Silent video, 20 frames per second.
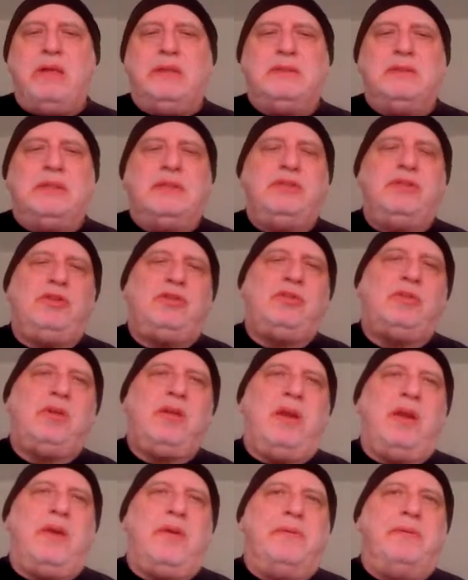You just,
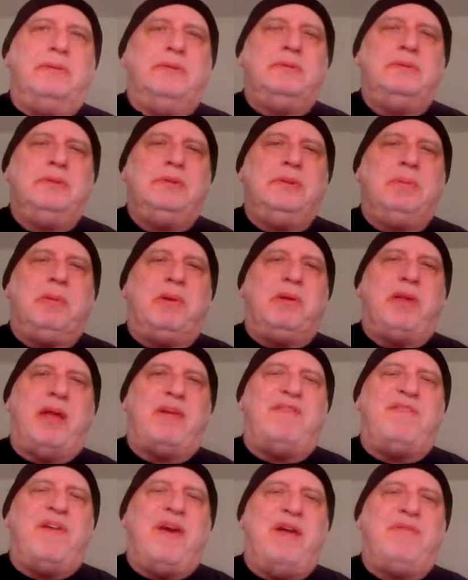you know, you put
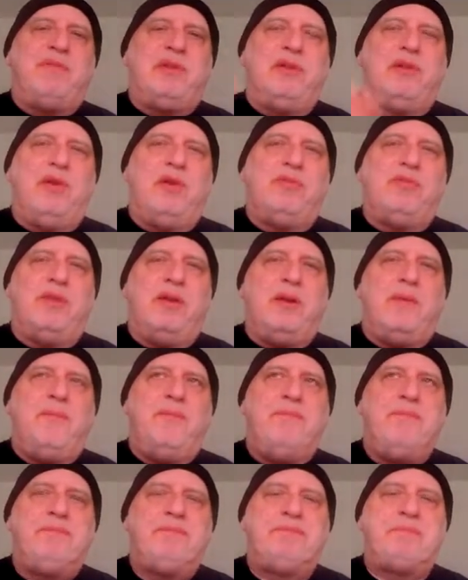like 5 cloves in,
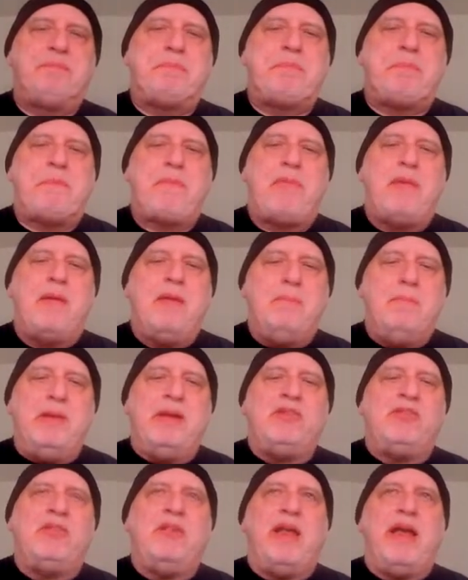
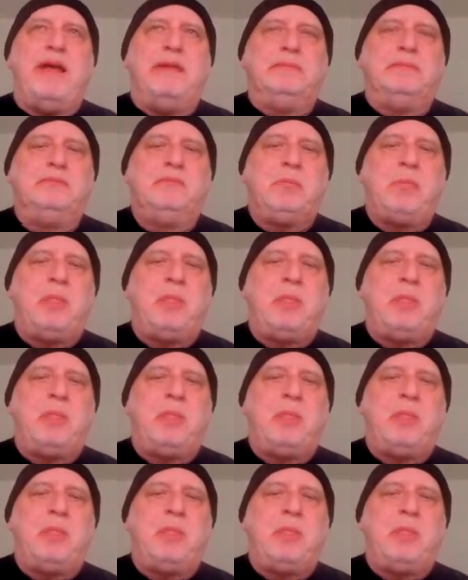mince that,